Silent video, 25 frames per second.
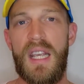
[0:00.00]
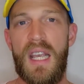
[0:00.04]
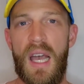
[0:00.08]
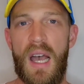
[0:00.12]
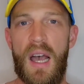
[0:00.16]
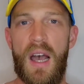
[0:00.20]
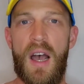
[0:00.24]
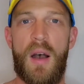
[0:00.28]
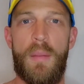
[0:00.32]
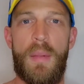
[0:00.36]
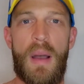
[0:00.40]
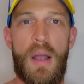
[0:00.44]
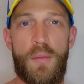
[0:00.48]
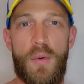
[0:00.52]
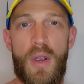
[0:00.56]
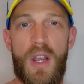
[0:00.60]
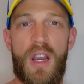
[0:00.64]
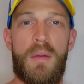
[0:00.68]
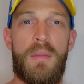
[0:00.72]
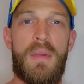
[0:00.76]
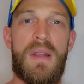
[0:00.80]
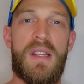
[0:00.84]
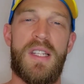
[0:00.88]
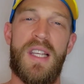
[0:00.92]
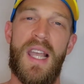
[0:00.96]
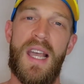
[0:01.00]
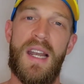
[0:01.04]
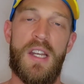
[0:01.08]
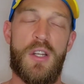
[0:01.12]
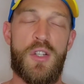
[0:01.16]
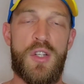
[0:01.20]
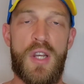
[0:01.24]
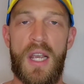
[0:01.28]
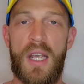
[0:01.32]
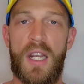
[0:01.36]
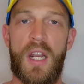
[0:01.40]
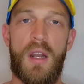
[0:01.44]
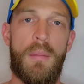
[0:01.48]
I recommend kind of
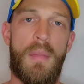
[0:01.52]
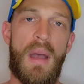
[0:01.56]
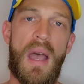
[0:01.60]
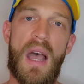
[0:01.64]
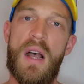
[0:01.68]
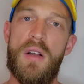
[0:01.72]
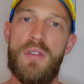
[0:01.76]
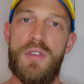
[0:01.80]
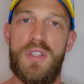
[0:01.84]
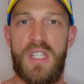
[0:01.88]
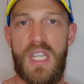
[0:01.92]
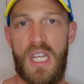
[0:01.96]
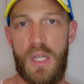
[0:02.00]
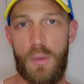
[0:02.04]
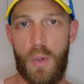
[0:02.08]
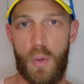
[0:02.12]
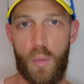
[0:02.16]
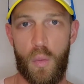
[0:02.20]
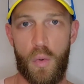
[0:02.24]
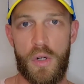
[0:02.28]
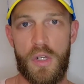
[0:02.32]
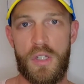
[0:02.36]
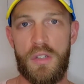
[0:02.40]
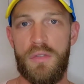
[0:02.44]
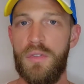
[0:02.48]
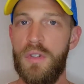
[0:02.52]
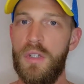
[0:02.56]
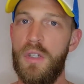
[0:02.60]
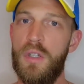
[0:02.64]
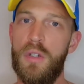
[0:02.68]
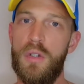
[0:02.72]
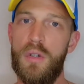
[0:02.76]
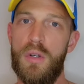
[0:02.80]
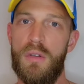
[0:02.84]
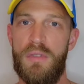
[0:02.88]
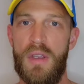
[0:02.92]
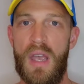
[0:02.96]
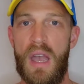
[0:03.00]
checking them out, seeing what works for
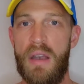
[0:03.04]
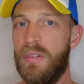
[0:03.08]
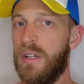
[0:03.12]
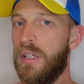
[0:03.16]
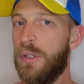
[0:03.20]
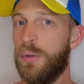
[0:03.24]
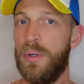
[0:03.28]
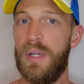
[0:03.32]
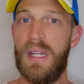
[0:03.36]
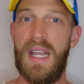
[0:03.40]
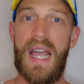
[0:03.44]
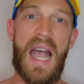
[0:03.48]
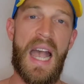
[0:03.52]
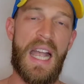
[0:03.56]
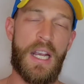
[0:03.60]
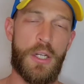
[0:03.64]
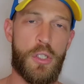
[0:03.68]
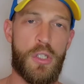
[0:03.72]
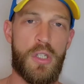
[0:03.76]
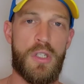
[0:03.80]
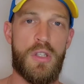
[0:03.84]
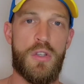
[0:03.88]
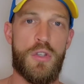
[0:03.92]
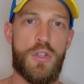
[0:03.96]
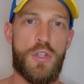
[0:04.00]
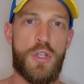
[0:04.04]
you, if you have any reactions.